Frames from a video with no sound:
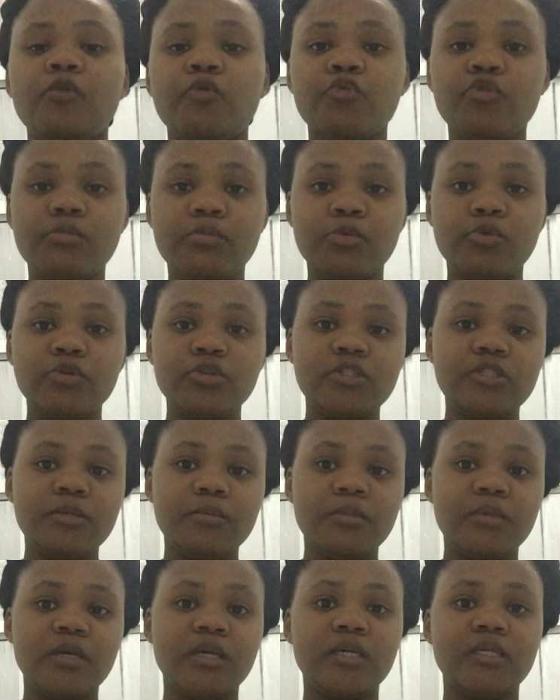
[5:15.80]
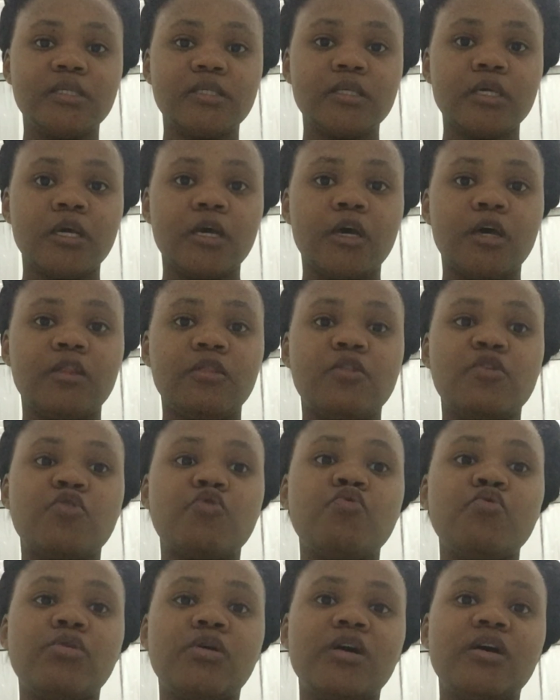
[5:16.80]
we mostly mix the
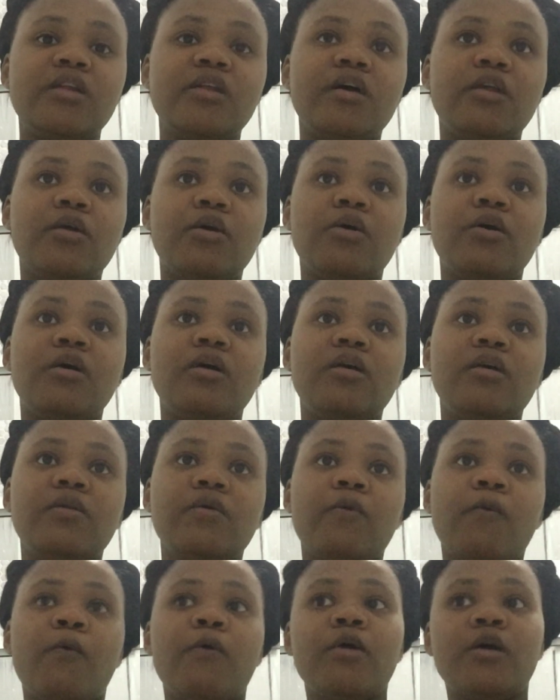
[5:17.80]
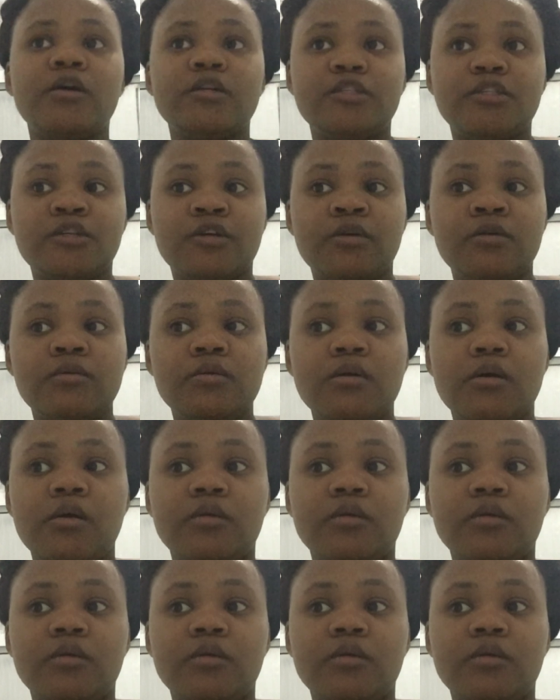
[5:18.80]
coconut oil and water